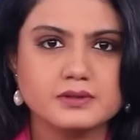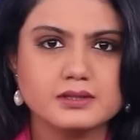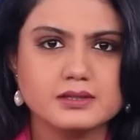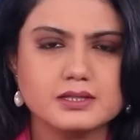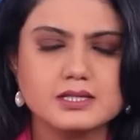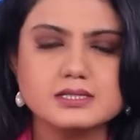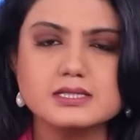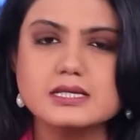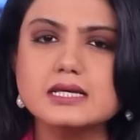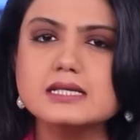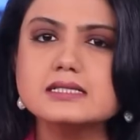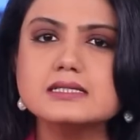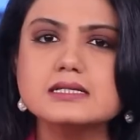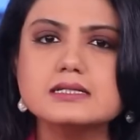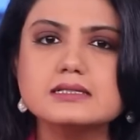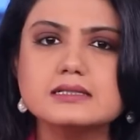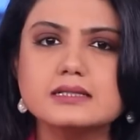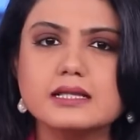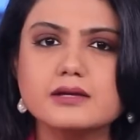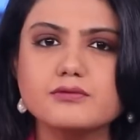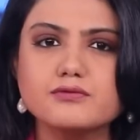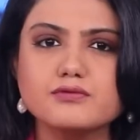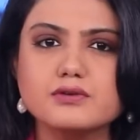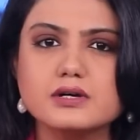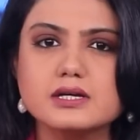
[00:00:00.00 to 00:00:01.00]
This isn't
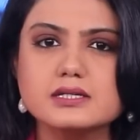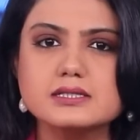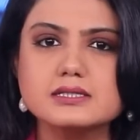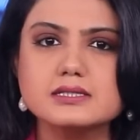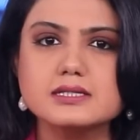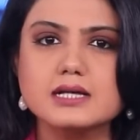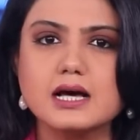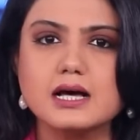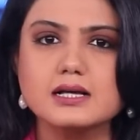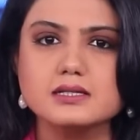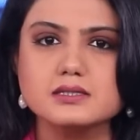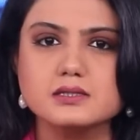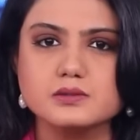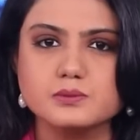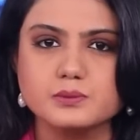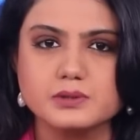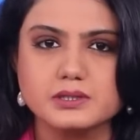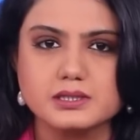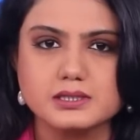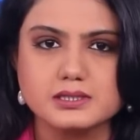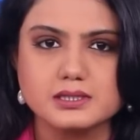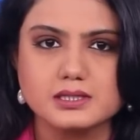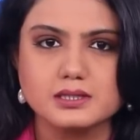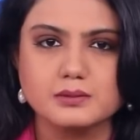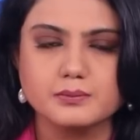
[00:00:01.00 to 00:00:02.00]
their first dance
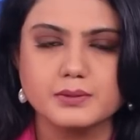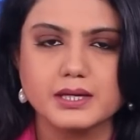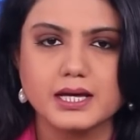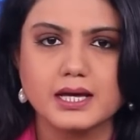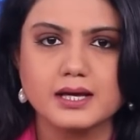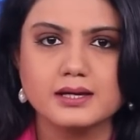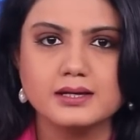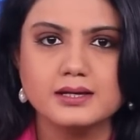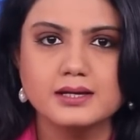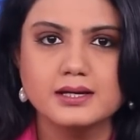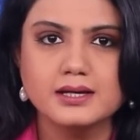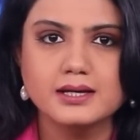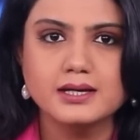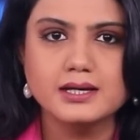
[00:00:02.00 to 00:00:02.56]
with the CBI.